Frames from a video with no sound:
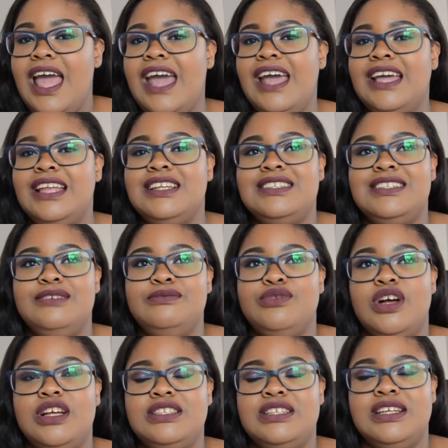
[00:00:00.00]
editing
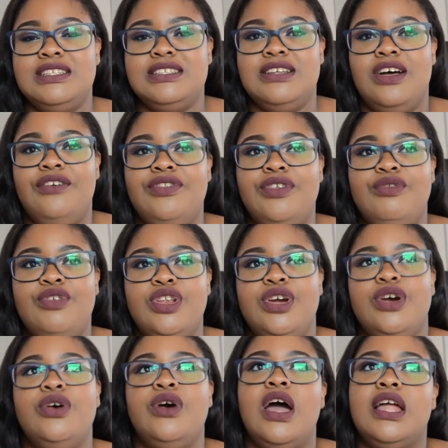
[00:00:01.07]
process of the
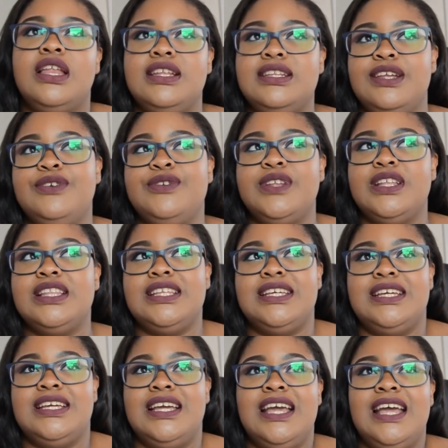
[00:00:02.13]
video, and it
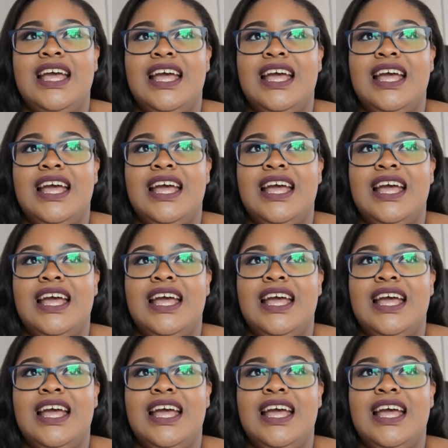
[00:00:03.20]
definitely